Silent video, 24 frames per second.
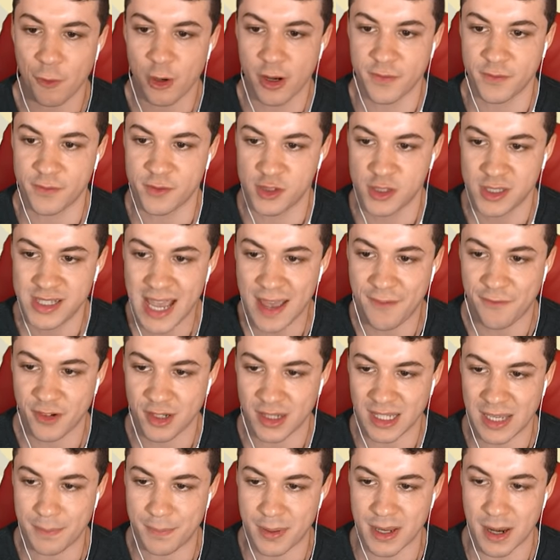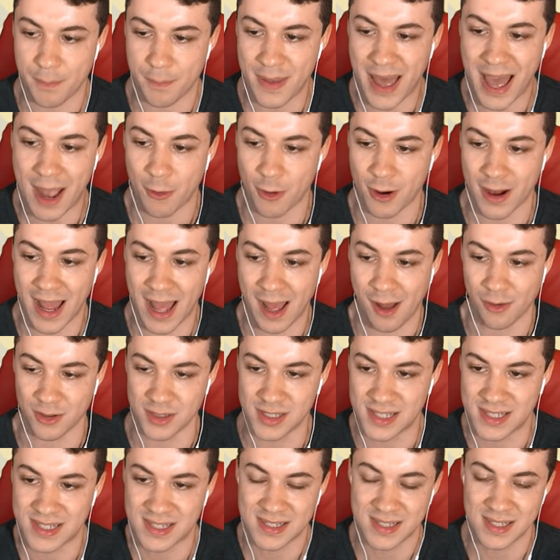would have definitely been a
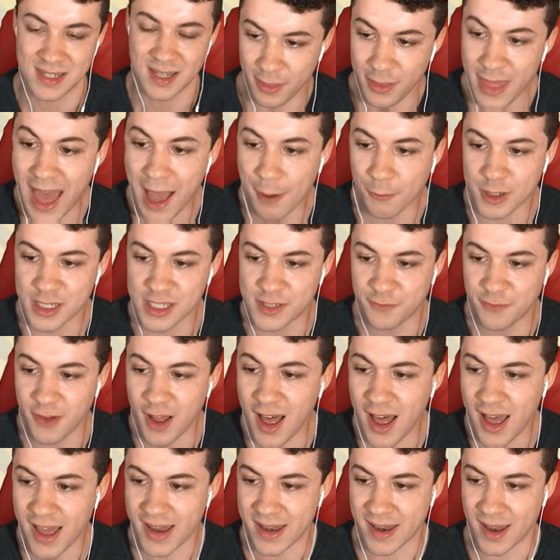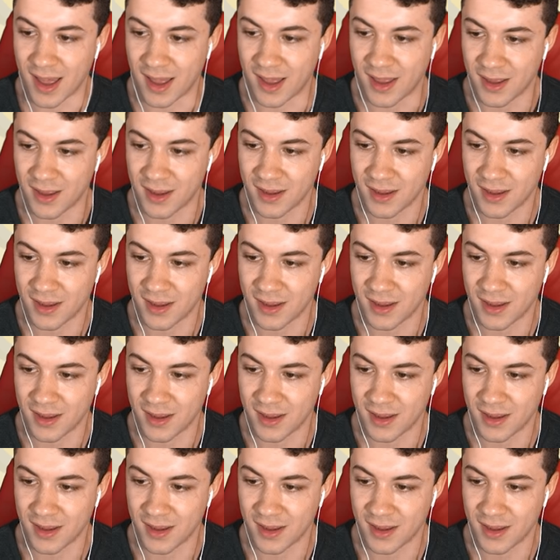powerhouse. That was fun.